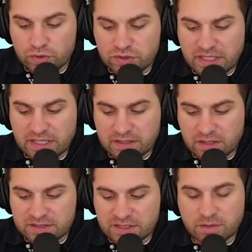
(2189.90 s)
to get the
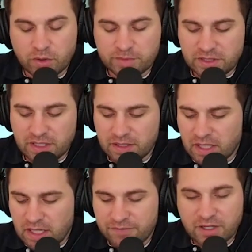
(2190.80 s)
listing appointment. Yeah,
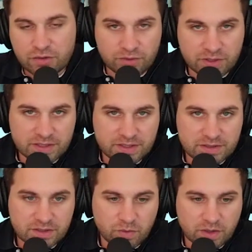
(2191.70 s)
I've got a really
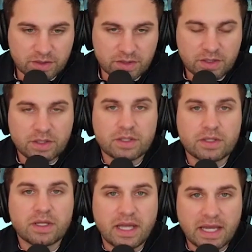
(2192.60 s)
easy one.
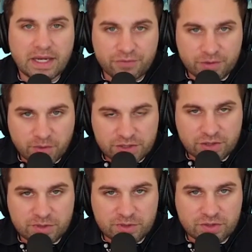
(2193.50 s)
Everybody
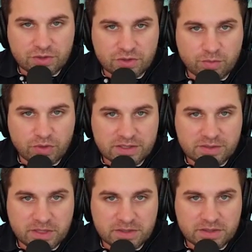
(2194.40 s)
should be circle
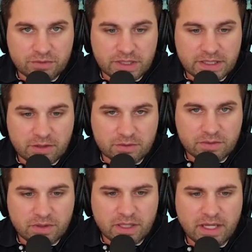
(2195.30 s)
prospecting right now.
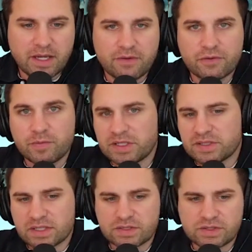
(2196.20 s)

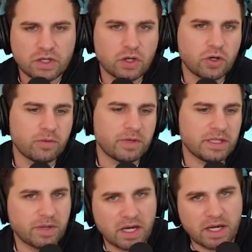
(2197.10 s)
Everybody's got so
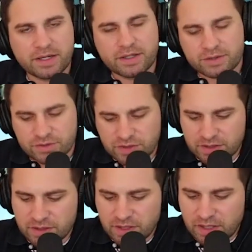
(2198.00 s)
many buyers
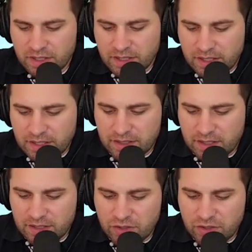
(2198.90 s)
and and, and